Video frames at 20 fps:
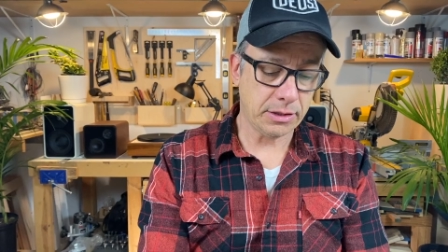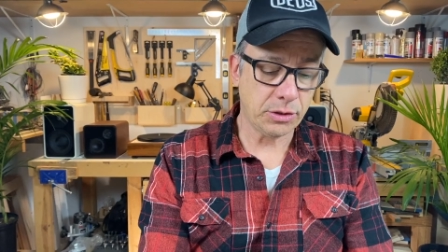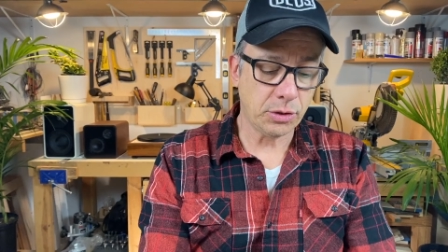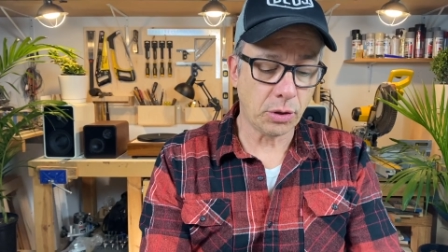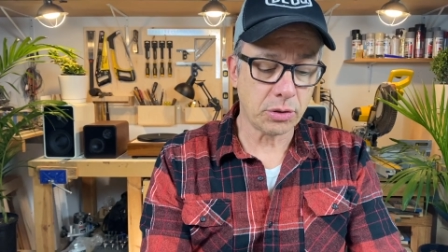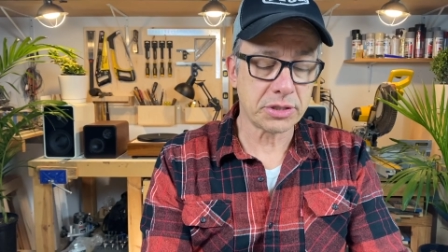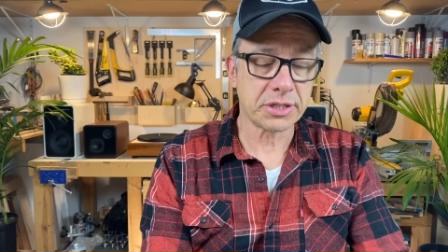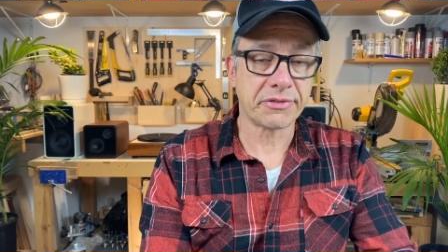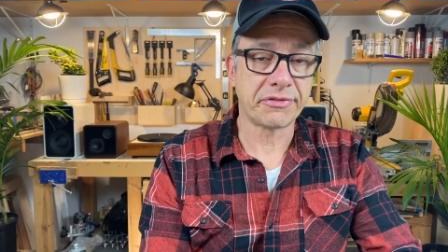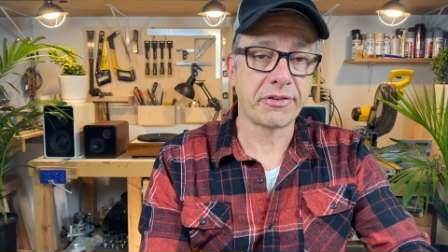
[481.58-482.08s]

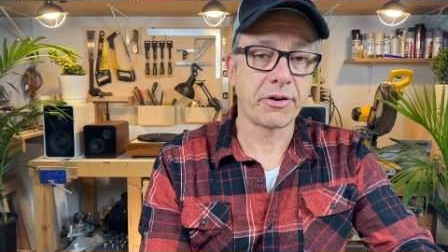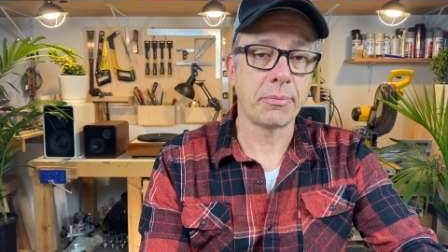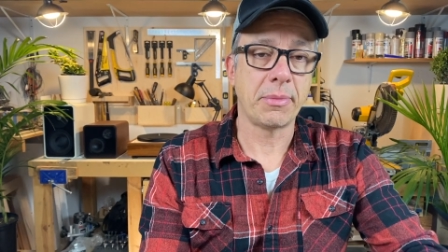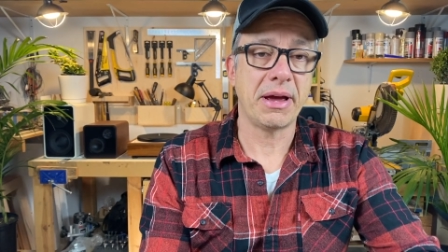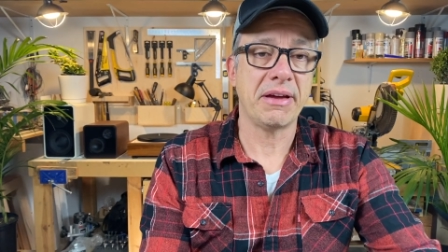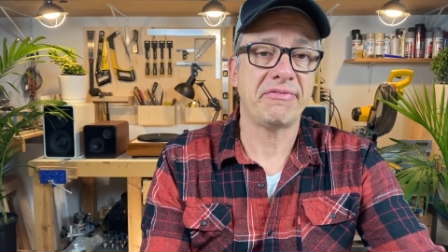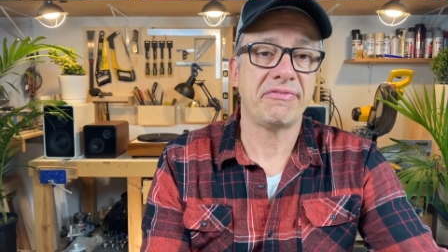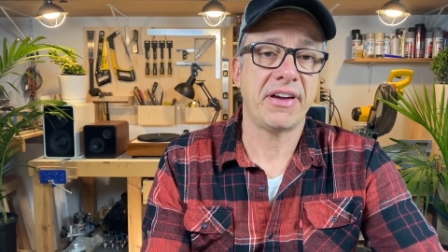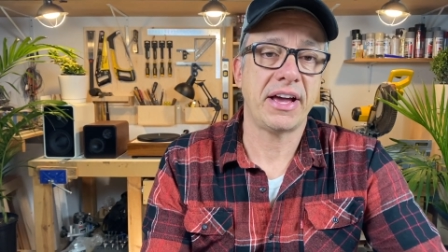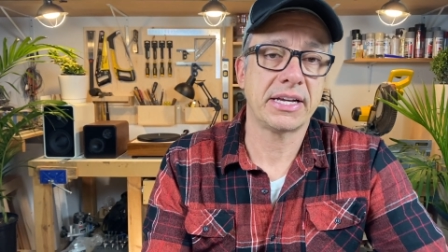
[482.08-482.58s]
Those are from
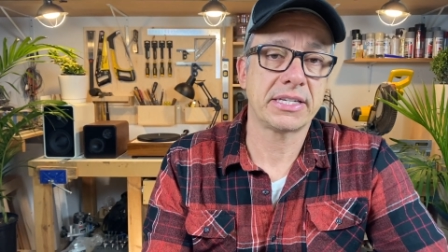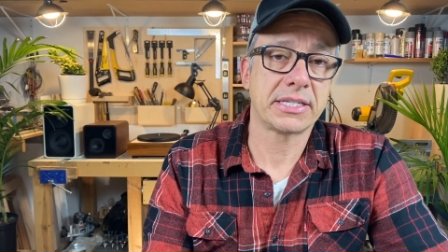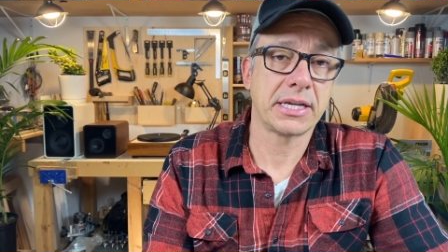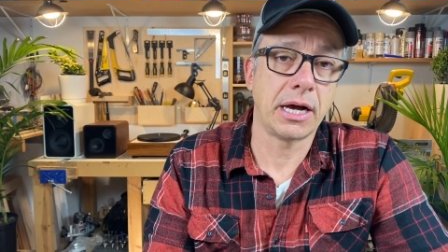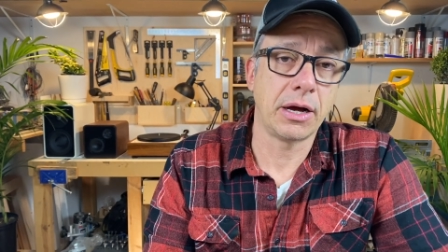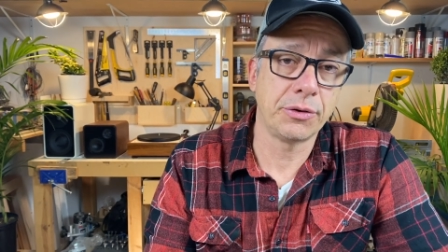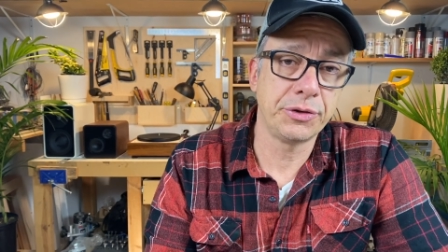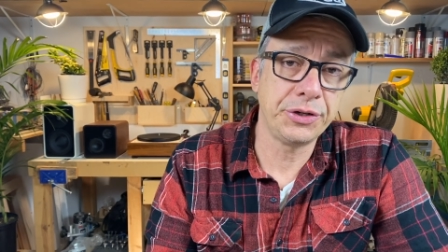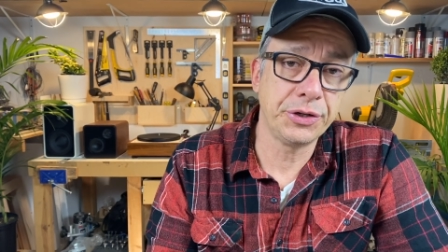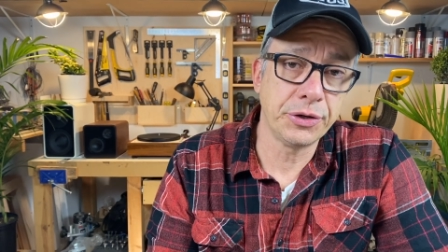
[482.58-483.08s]
FX
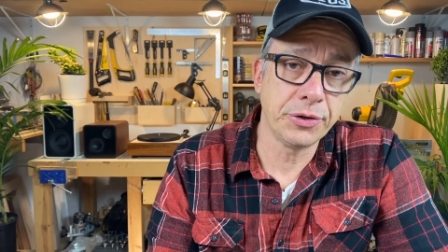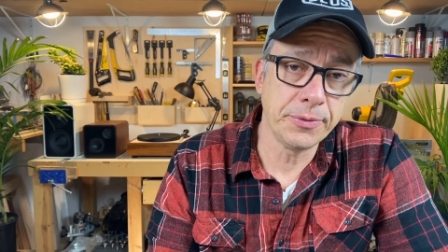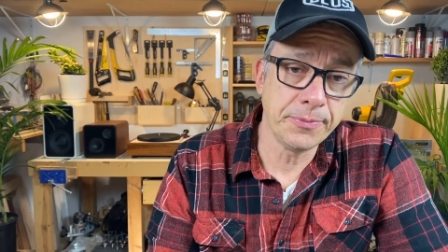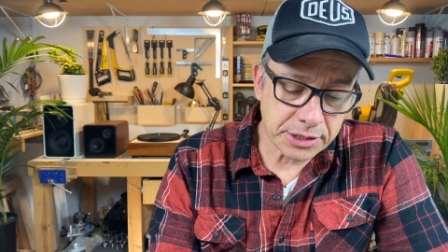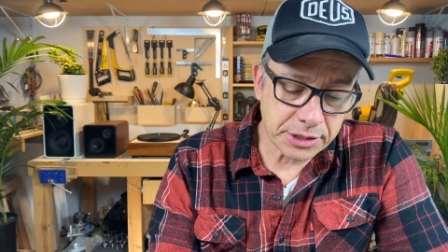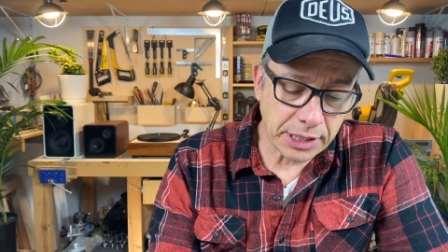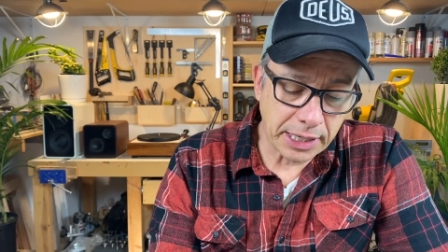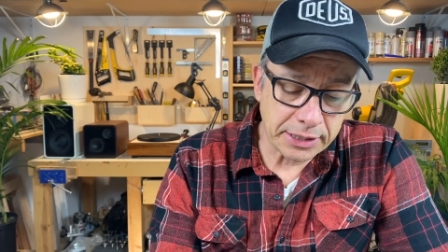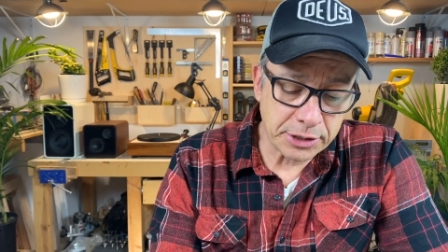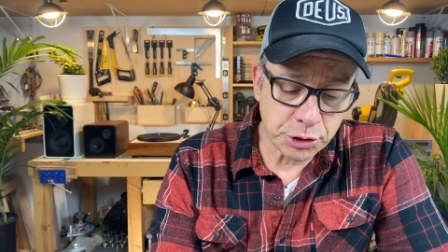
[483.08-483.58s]
Audio.
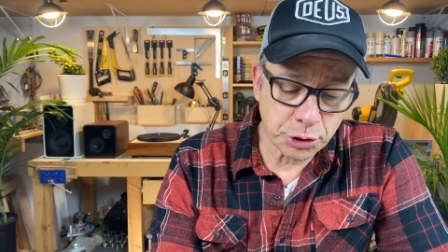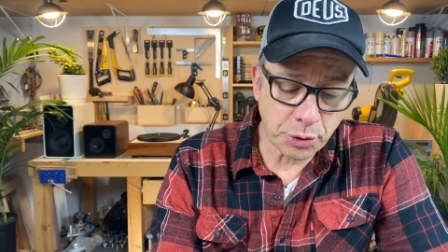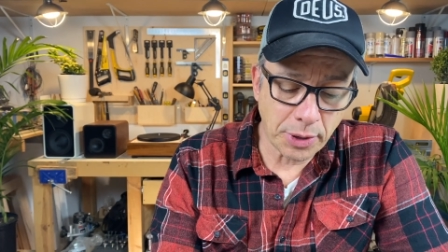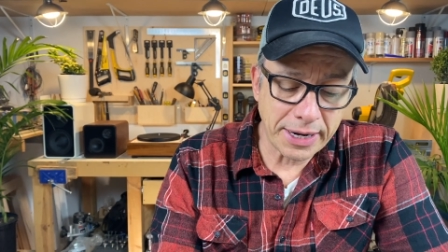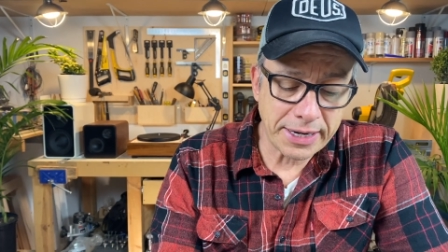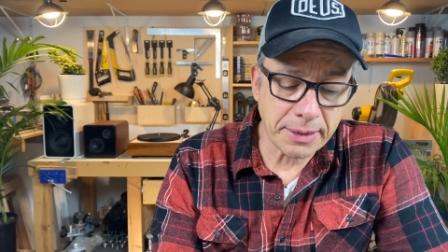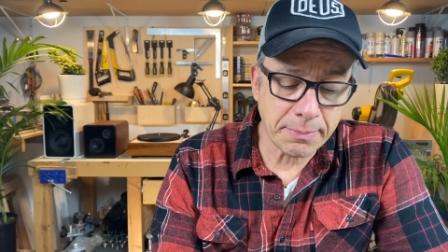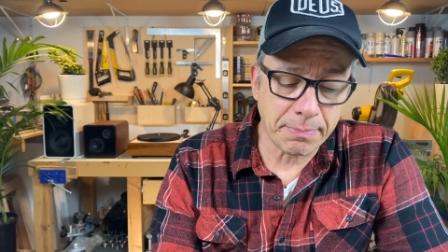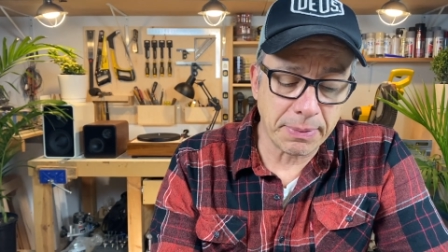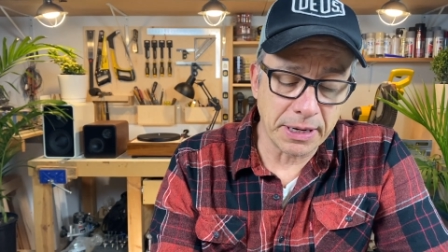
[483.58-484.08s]
I
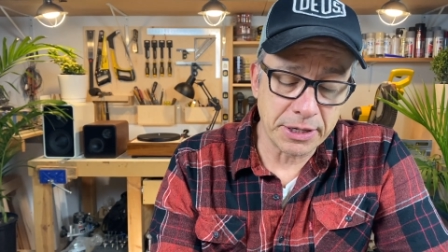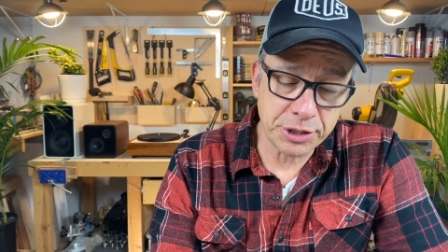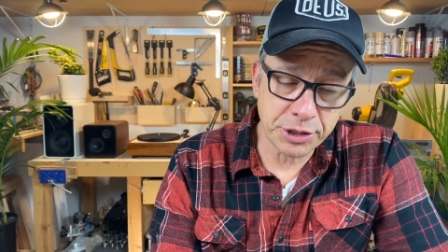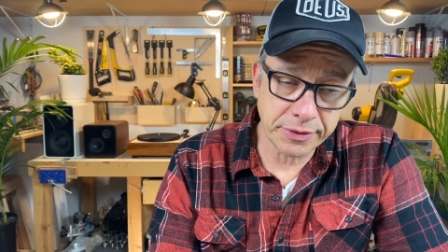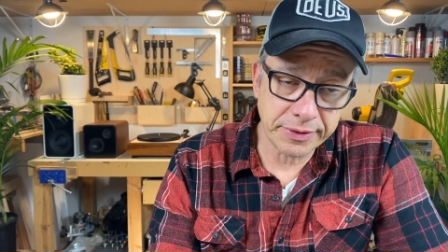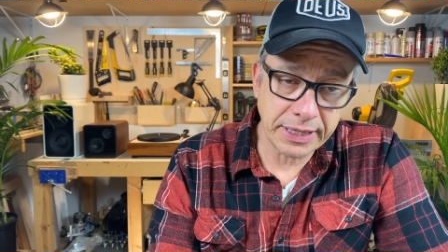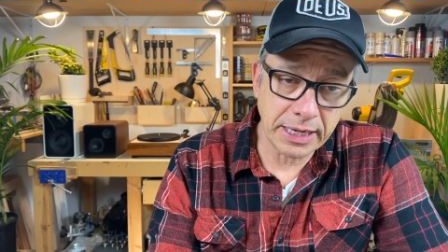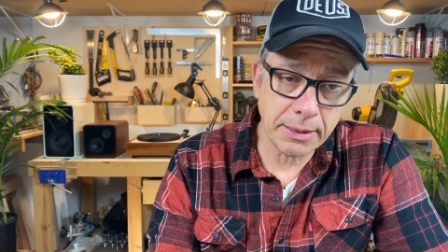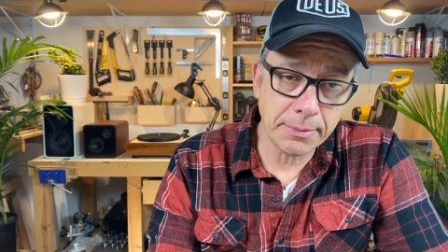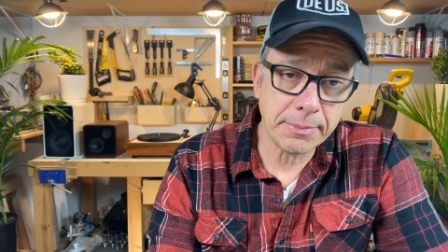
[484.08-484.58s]
tried a bunch
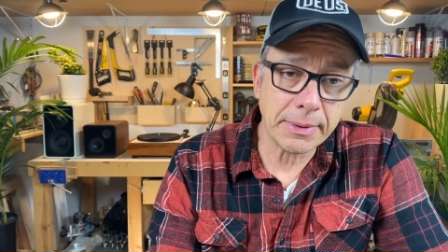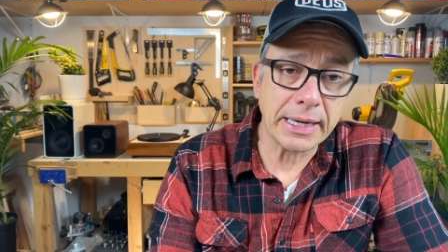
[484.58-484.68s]
of them.